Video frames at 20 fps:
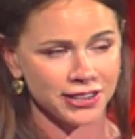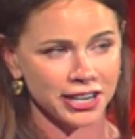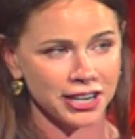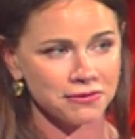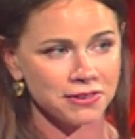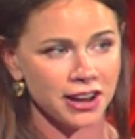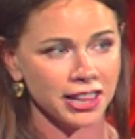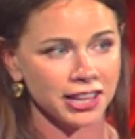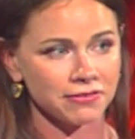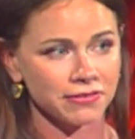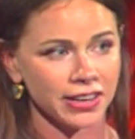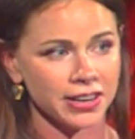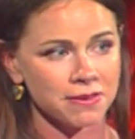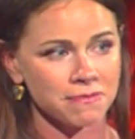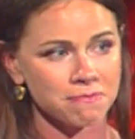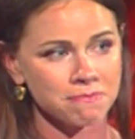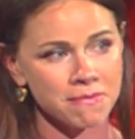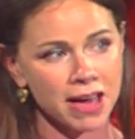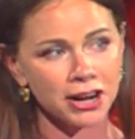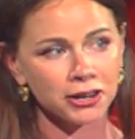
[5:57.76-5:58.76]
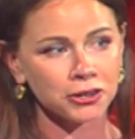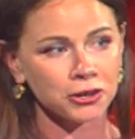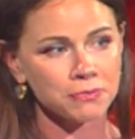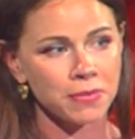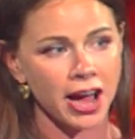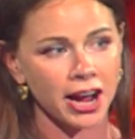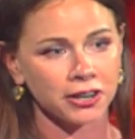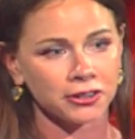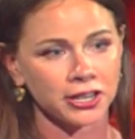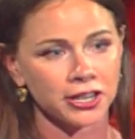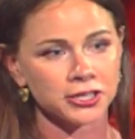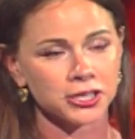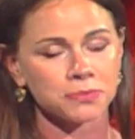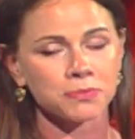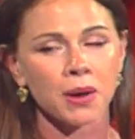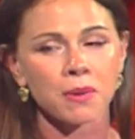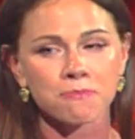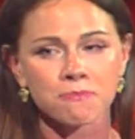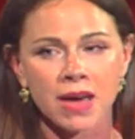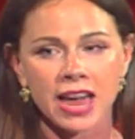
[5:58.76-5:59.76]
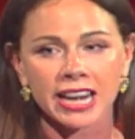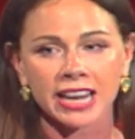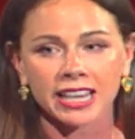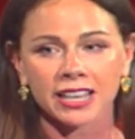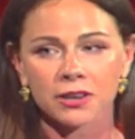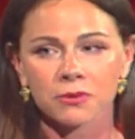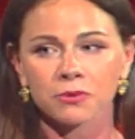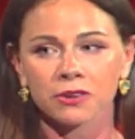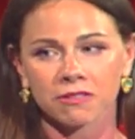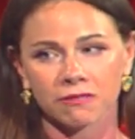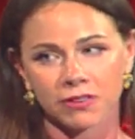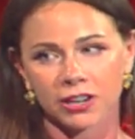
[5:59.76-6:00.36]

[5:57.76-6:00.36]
relevant medical backgrounds, but many with